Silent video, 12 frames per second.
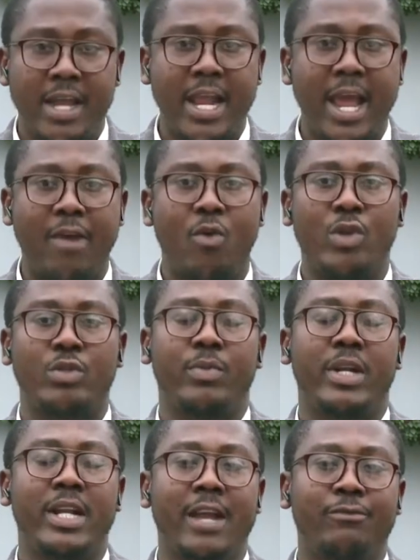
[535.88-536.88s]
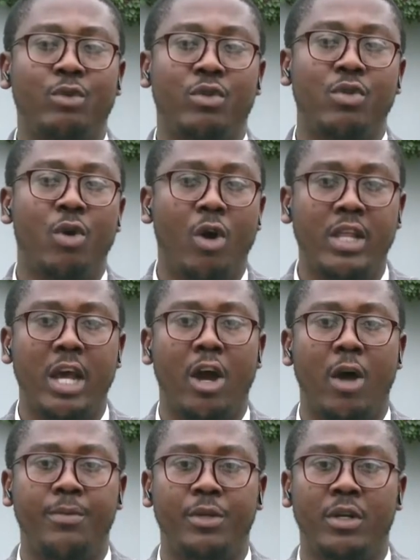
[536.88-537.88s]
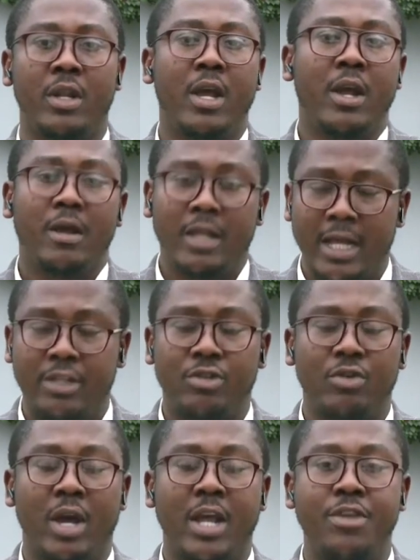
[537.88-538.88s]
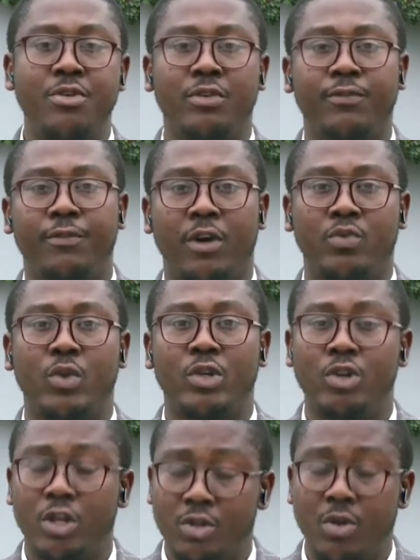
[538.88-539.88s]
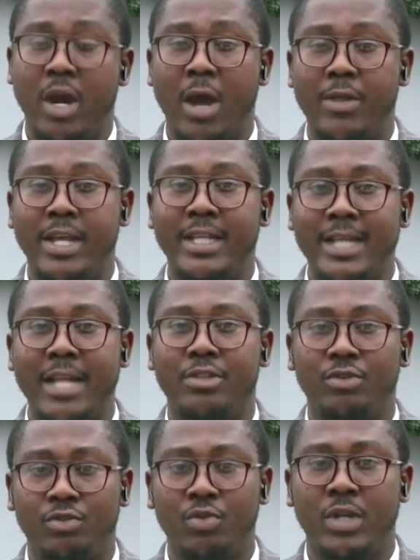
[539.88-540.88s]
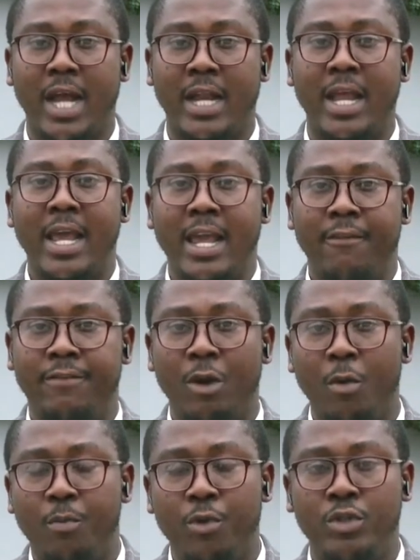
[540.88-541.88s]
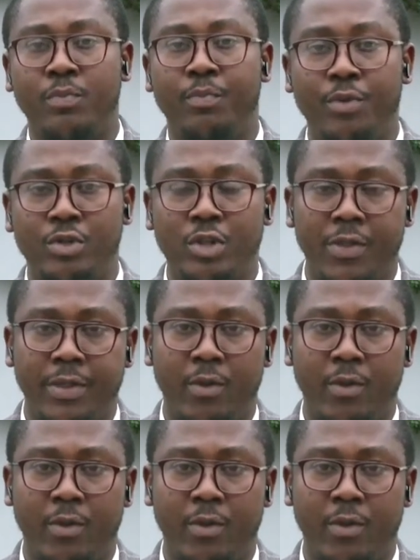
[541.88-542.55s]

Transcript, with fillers: then ECOWAS will be left with no other option than to uh, use force. We do not know how they intend to do that, if they will put boots